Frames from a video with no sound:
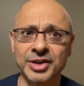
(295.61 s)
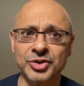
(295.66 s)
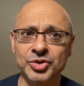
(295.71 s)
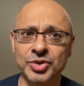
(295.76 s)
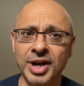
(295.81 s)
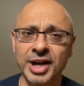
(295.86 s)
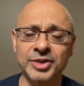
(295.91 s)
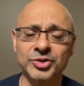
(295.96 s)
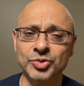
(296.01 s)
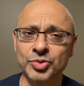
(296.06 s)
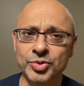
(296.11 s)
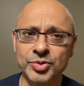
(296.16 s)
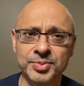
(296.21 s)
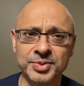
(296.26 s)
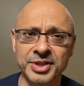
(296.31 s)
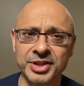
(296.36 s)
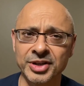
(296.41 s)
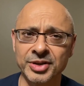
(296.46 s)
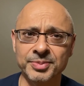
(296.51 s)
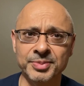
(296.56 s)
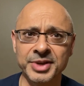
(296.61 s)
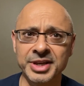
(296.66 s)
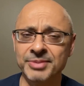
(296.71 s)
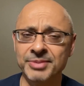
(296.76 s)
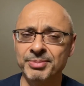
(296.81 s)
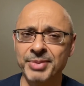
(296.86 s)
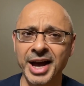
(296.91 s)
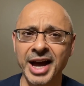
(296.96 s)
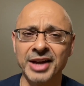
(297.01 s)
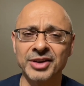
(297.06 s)
shock troops and there'd be
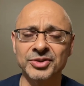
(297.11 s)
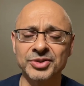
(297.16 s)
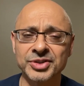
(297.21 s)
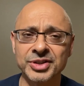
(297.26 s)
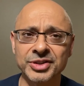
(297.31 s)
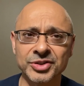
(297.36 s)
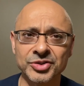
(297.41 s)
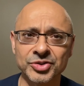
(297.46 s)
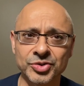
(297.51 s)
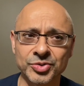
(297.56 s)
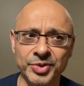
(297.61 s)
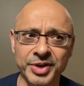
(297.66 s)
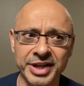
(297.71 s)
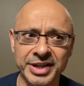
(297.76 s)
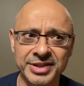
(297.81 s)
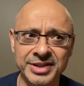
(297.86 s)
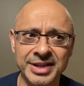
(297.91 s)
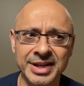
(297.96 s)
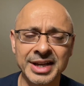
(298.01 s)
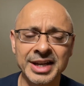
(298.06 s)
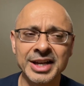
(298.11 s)
battles in the streets.